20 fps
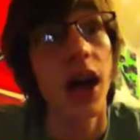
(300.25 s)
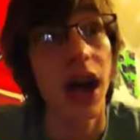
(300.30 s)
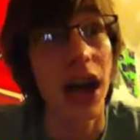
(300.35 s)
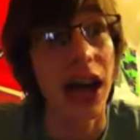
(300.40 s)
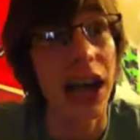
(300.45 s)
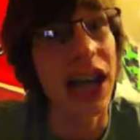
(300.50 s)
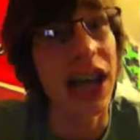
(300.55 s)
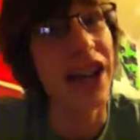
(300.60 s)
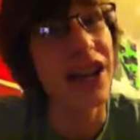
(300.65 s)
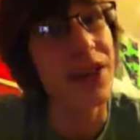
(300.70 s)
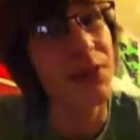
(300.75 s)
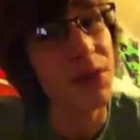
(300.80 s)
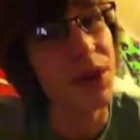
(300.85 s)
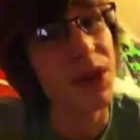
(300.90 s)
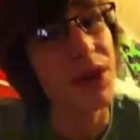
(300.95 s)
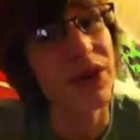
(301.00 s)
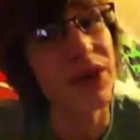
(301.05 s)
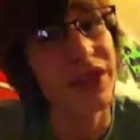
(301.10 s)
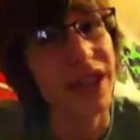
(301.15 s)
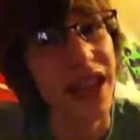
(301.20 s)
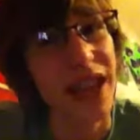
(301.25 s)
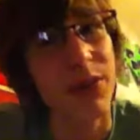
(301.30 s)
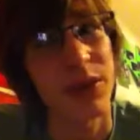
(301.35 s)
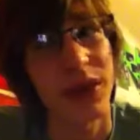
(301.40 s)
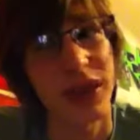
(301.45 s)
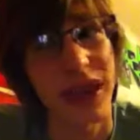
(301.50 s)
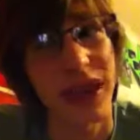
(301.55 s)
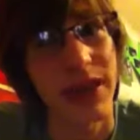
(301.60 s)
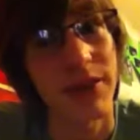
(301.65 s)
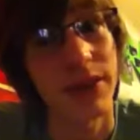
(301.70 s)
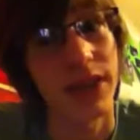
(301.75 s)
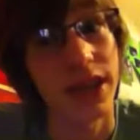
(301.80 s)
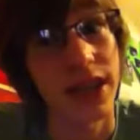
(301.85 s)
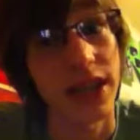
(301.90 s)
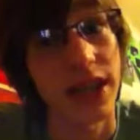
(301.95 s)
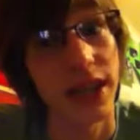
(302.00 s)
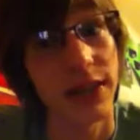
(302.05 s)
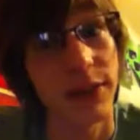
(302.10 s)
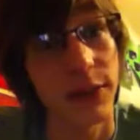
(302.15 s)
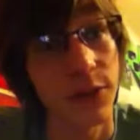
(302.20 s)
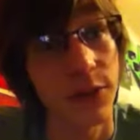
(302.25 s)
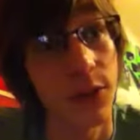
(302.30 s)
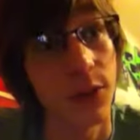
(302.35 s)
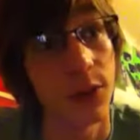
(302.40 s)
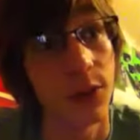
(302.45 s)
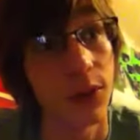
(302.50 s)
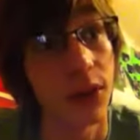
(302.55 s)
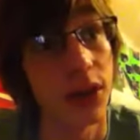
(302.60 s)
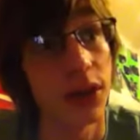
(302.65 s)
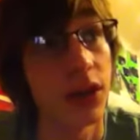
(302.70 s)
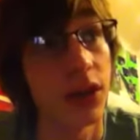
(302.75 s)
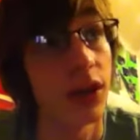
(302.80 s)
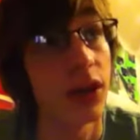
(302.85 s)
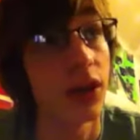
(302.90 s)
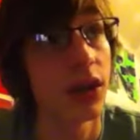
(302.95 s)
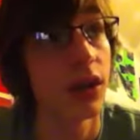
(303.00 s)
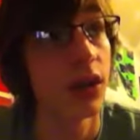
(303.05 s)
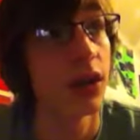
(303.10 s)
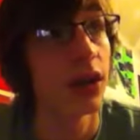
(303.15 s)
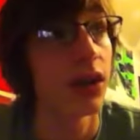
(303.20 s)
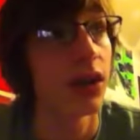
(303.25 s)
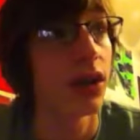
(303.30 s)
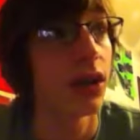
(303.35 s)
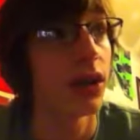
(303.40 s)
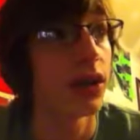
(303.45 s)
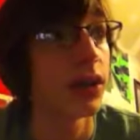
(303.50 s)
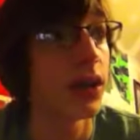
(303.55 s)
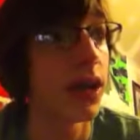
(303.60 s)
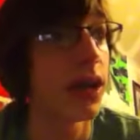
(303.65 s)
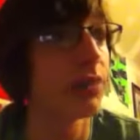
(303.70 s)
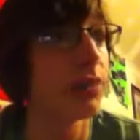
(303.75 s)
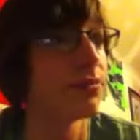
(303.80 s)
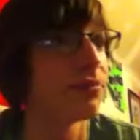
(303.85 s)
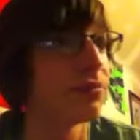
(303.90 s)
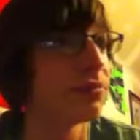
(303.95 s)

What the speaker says: I had a pretty good day when it came to eating food. Yeah.